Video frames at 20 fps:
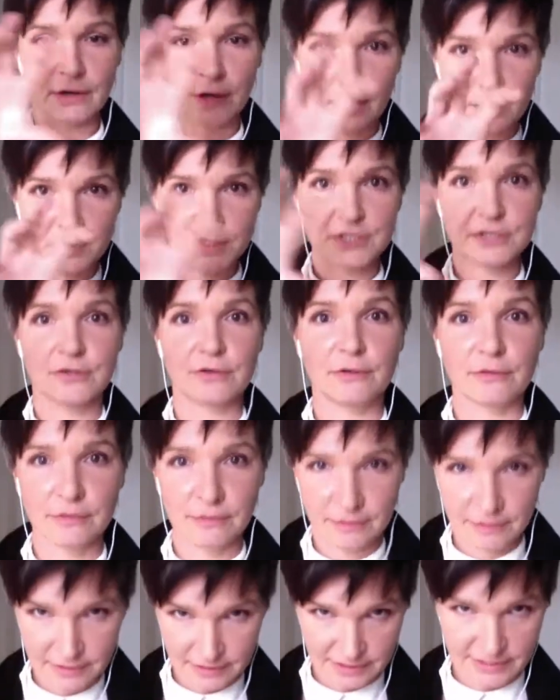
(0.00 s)
uh,
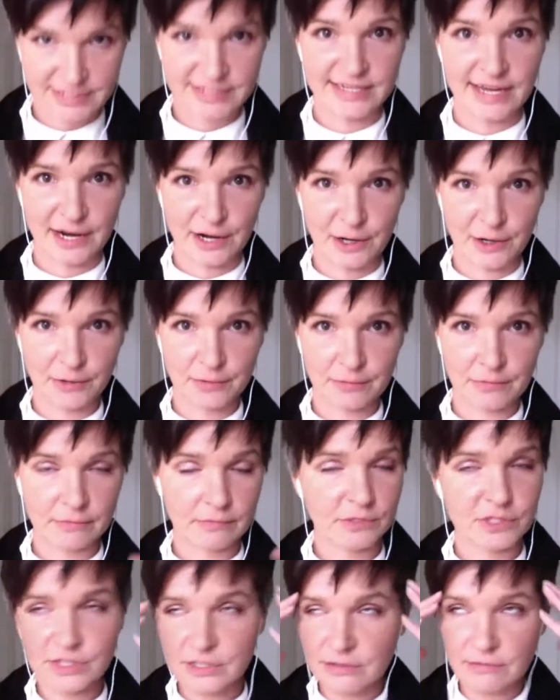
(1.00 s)
Judy when she really
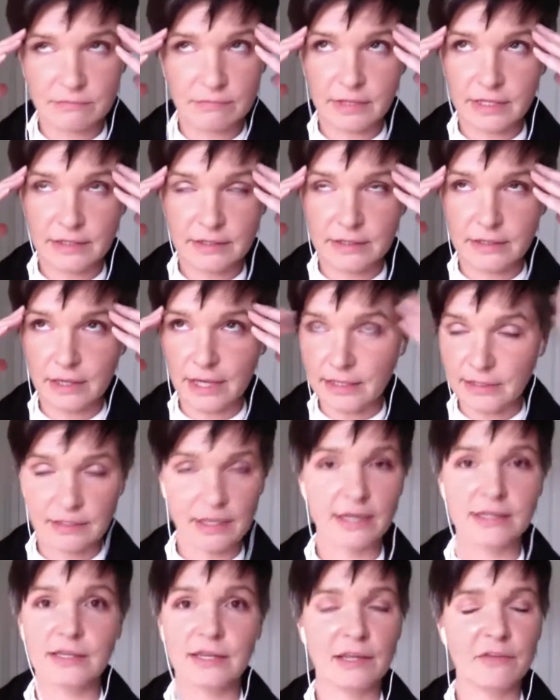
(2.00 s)
wants to get
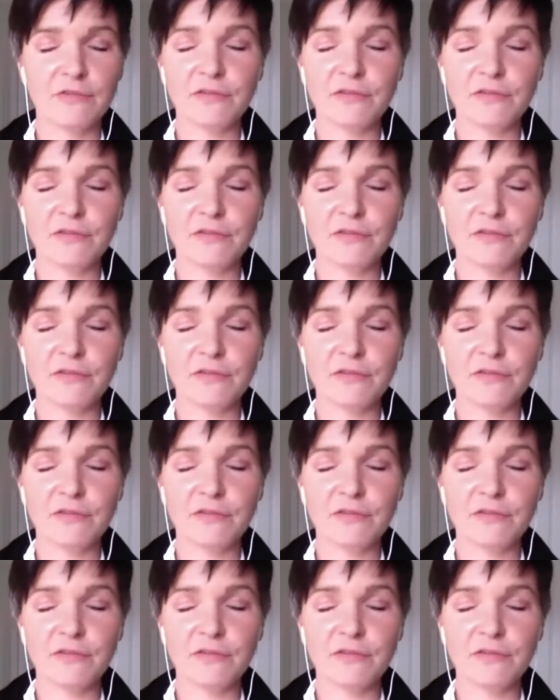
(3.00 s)
good